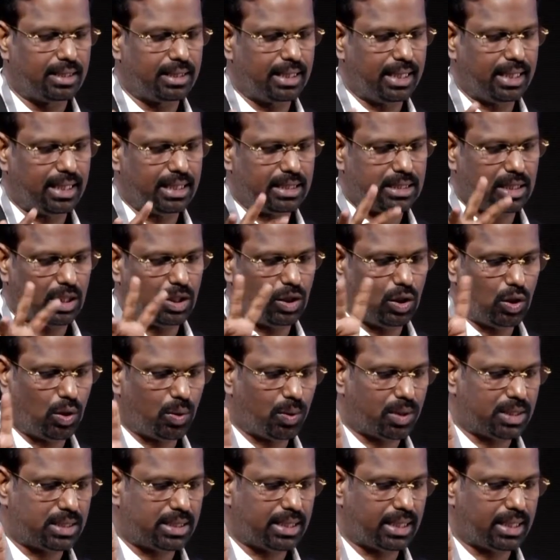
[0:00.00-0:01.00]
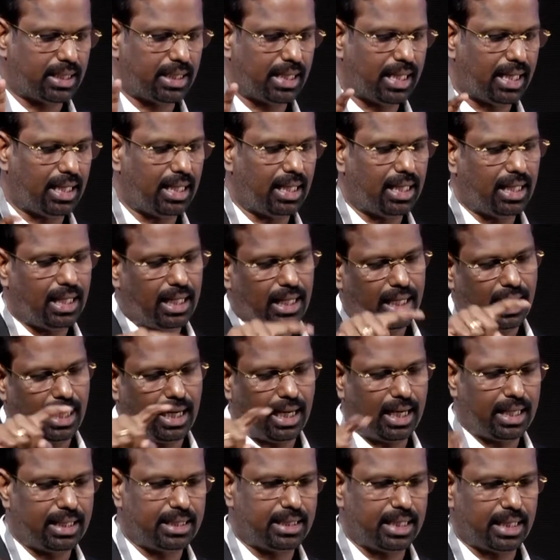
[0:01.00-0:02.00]
there is a lower signal,
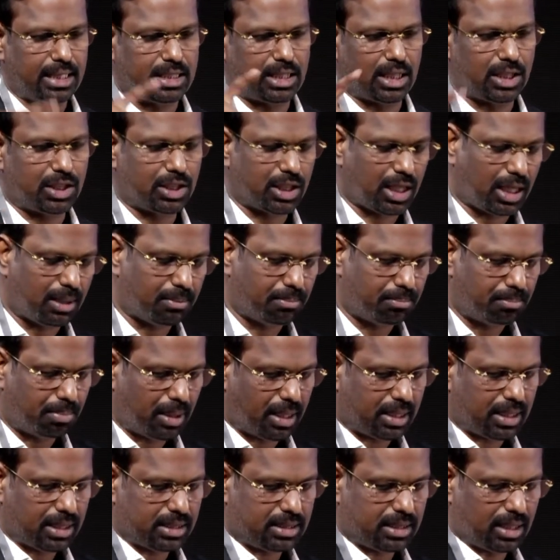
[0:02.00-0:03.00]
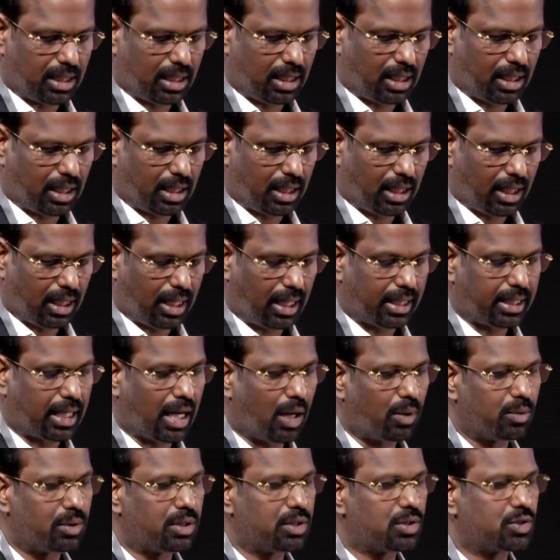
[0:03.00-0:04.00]
and there is a sharp borders
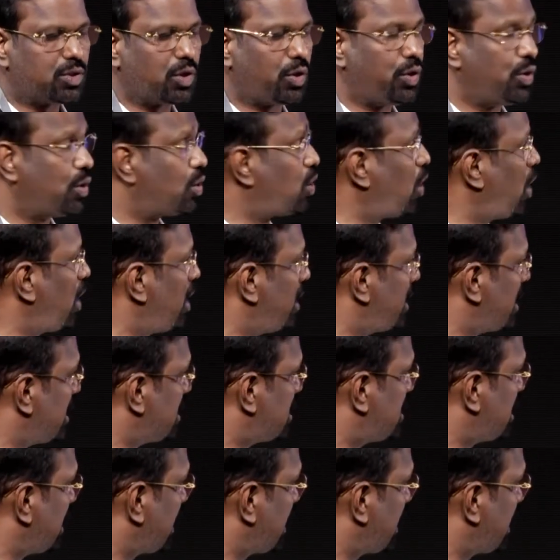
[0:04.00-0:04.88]
around, so you call it as